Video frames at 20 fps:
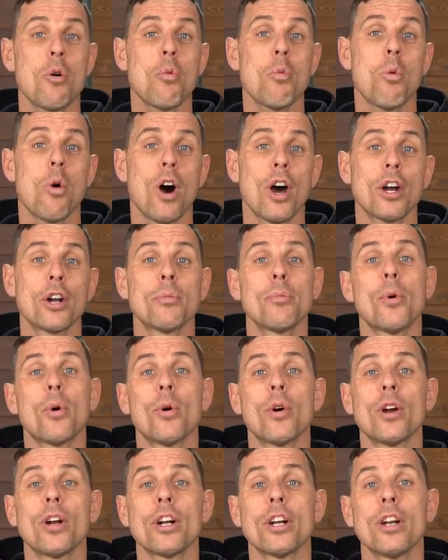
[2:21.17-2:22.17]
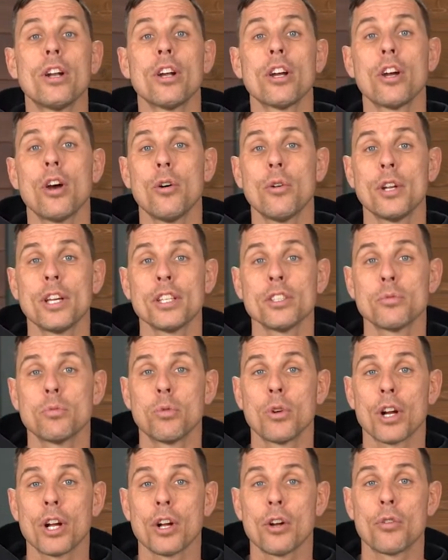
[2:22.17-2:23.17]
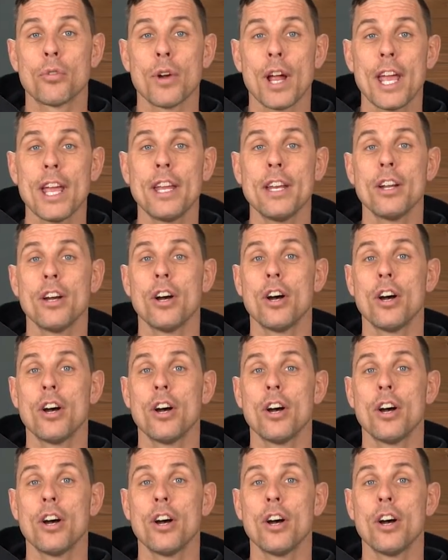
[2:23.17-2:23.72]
waterborne coatings work great